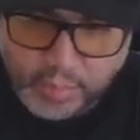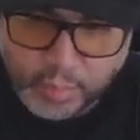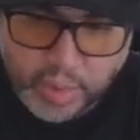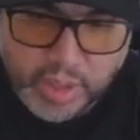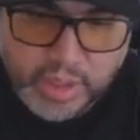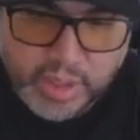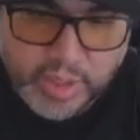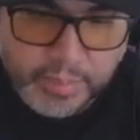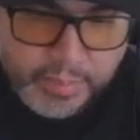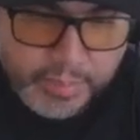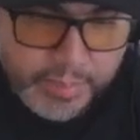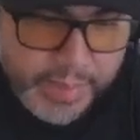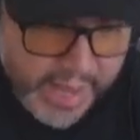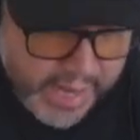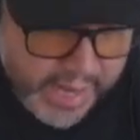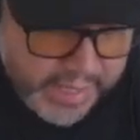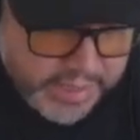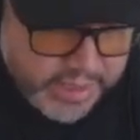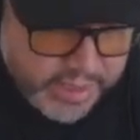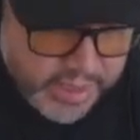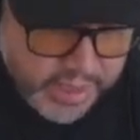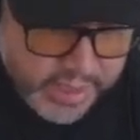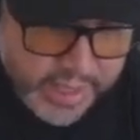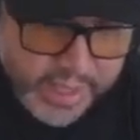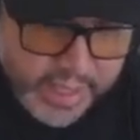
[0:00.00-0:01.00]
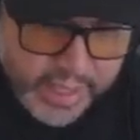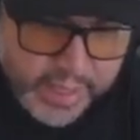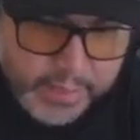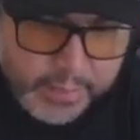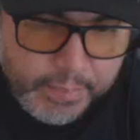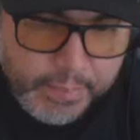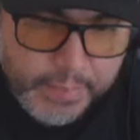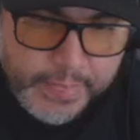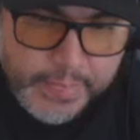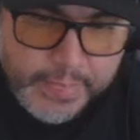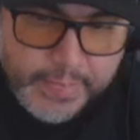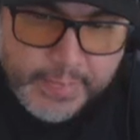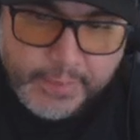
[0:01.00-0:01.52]
Welcome back to the game.
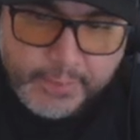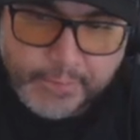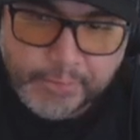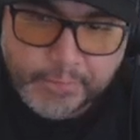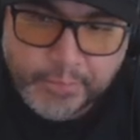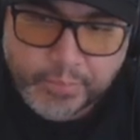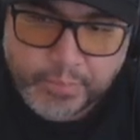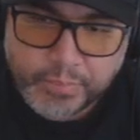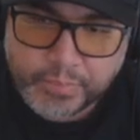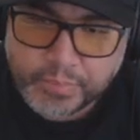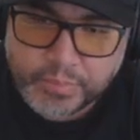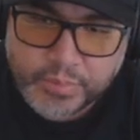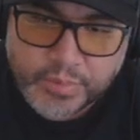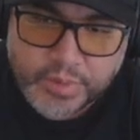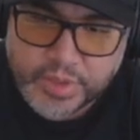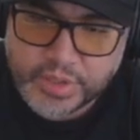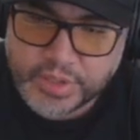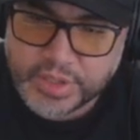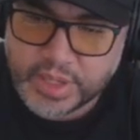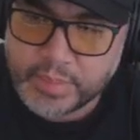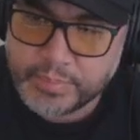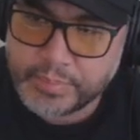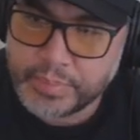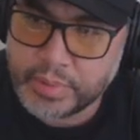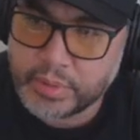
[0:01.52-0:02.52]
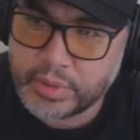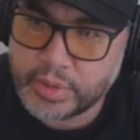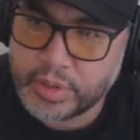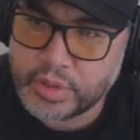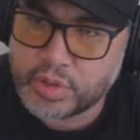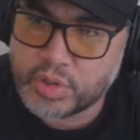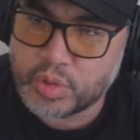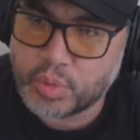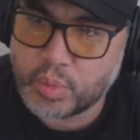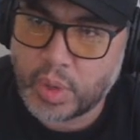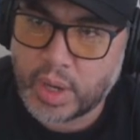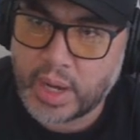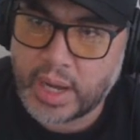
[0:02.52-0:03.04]
Just keep building your
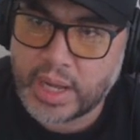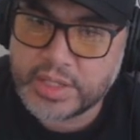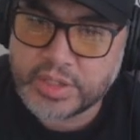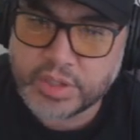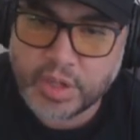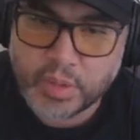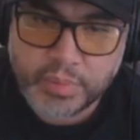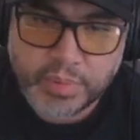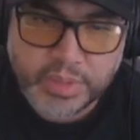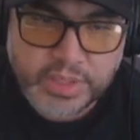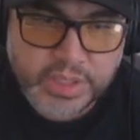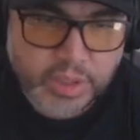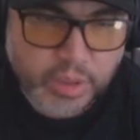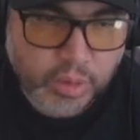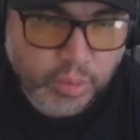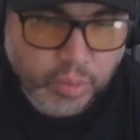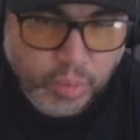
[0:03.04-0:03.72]
squads. Hope this little